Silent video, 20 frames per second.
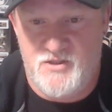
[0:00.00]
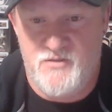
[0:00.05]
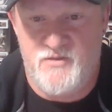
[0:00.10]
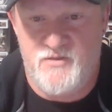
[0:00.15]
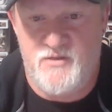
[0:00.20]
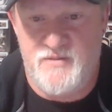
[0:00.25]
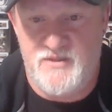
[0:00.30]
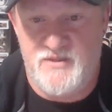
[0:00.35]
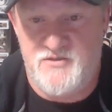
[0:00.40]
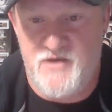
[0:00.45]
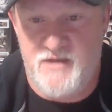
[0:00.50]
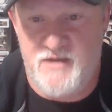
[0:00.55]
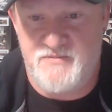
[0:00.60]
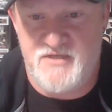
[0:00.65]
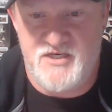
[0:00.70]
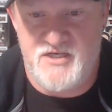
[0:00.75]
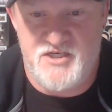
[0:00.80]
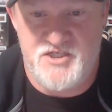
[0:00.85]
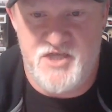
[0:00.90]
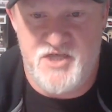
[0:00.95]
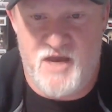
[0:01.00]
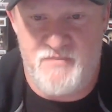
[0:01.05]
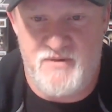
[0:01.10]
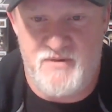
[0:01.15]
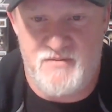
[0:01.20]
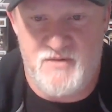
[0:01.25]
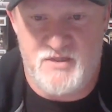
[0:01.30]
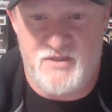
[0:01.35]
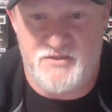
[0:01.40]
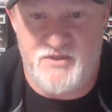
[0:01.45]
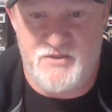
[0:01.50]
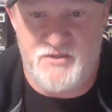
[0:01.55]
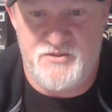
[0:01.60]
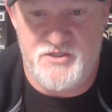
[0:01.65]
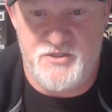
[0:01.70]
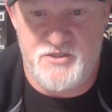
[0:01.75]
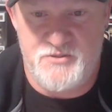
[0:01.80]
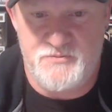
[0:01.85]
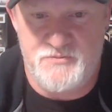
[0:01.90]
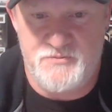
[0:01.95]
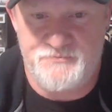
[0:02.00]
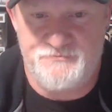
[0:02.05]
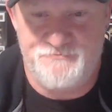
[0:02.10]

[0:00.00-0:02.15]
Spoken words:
You want to be trapped in a shopping mall, don't you?